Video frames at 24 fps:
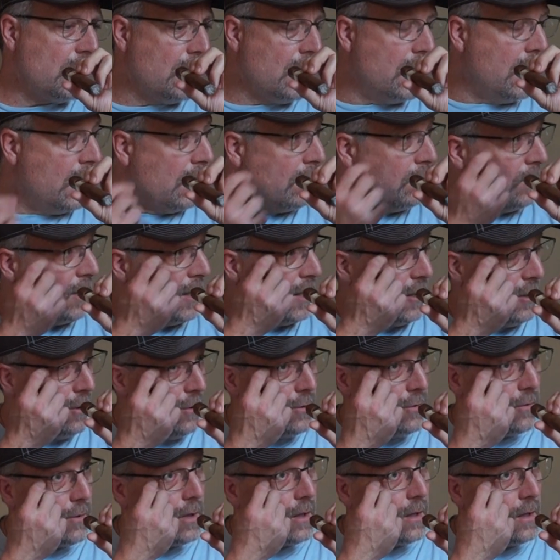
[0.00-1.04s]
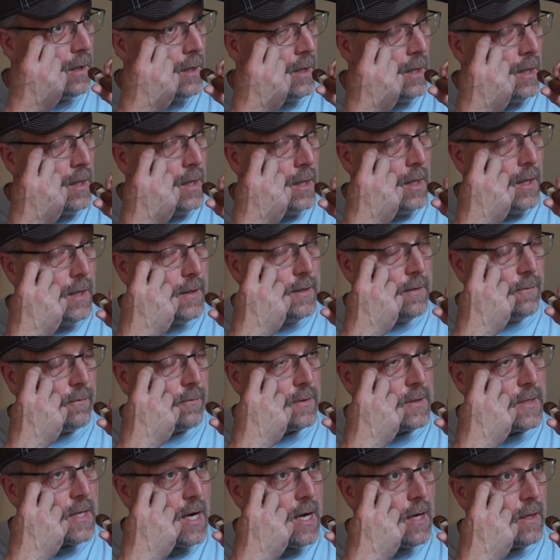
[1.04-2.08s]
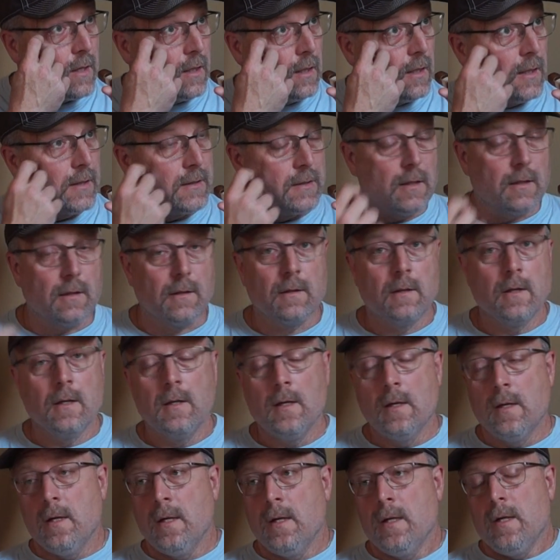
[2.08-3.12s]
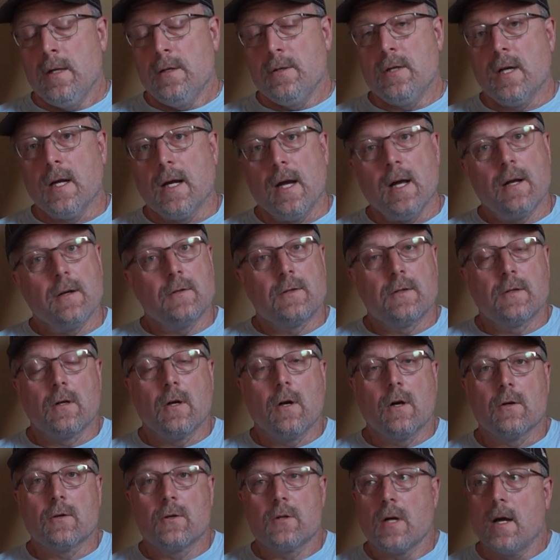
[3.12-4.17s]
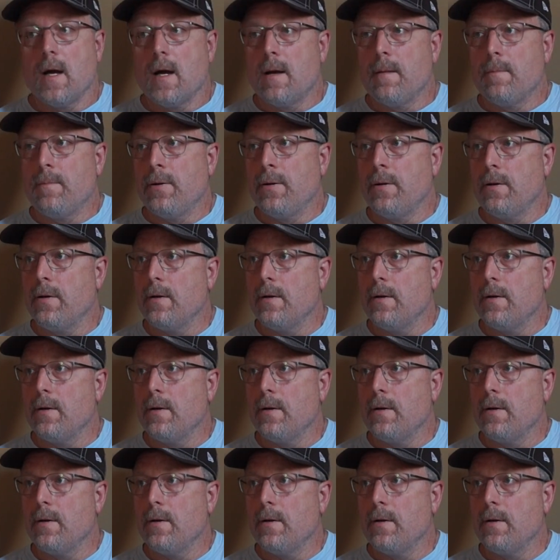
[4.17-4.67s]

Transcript: When I go to a different town, I like to check out a cigar shop.